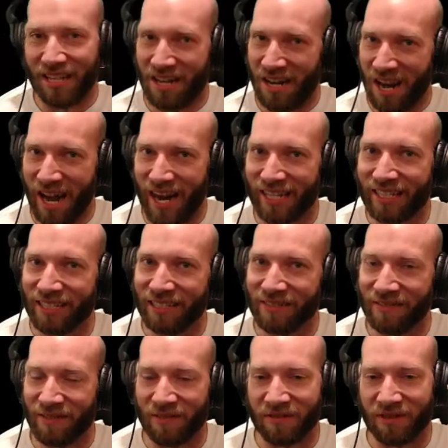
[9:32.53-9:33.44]

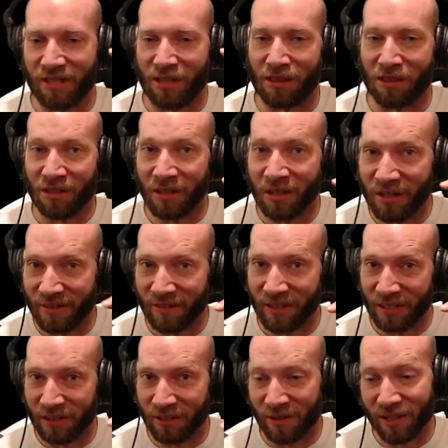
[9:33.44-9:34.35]
octave of the third of
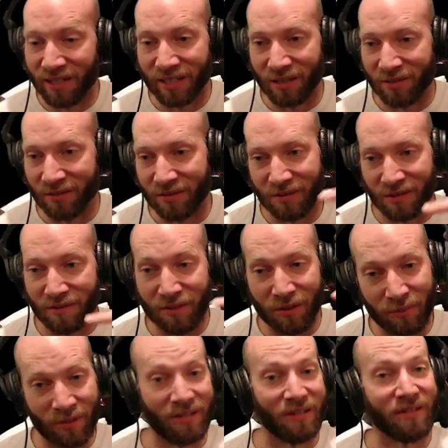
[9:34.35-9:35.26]
the chord, of the
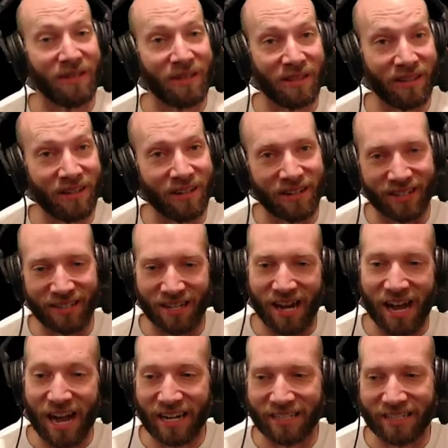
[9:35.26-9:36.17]
Picardy third
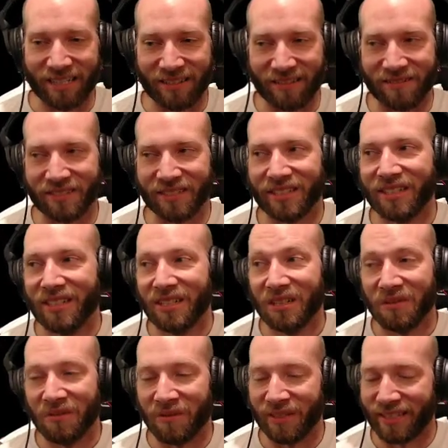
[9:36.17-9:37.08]
octaves,
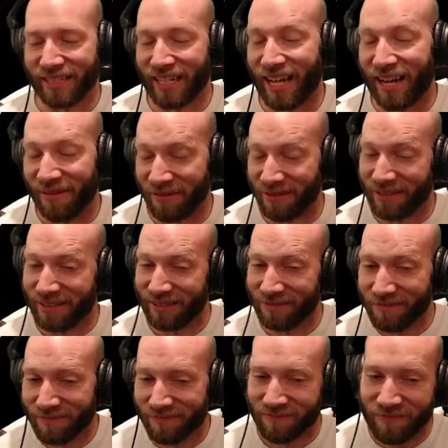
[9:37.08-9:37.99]
was
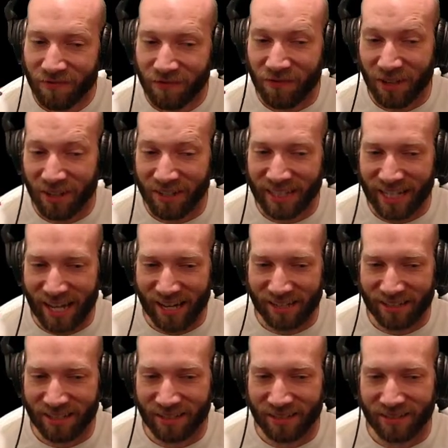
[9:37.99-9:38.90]
fairly out
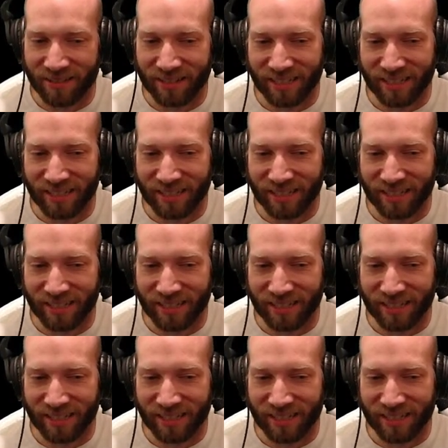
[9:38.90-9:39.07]
of tune. It's